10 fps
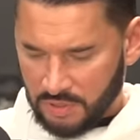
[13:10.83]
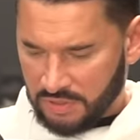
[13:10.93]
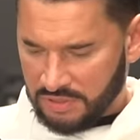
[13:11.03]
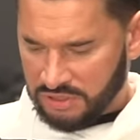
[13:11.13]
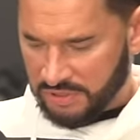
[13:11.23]

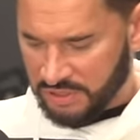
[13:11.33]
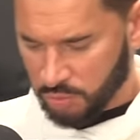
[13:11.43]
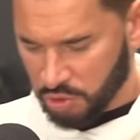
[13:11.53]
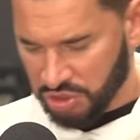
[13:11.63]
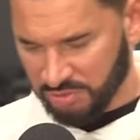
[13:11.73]
let's
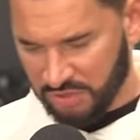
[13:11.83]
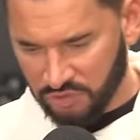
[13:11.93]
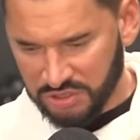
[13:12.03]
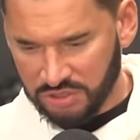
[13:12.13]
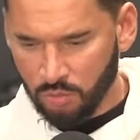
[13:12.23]
switch subject
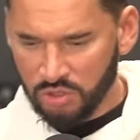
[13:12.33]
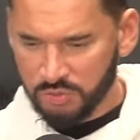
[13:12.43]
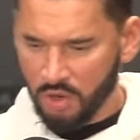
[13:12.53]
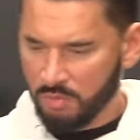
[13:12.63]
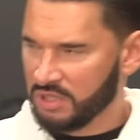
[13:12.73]
for a second. So we
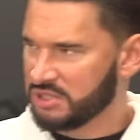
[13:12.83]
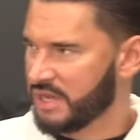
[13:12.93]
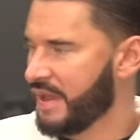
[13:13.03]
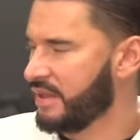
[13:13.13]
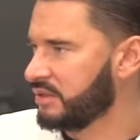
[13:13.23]
spoke about the
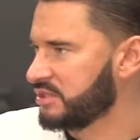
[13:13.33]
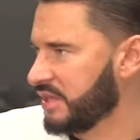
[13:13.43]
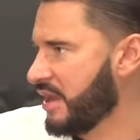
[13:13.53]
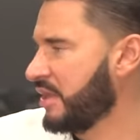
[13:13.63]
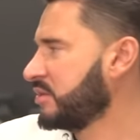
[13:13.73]

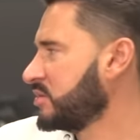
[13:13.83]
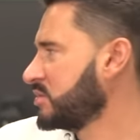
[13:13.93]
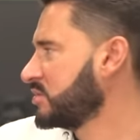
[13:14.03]
Cialis,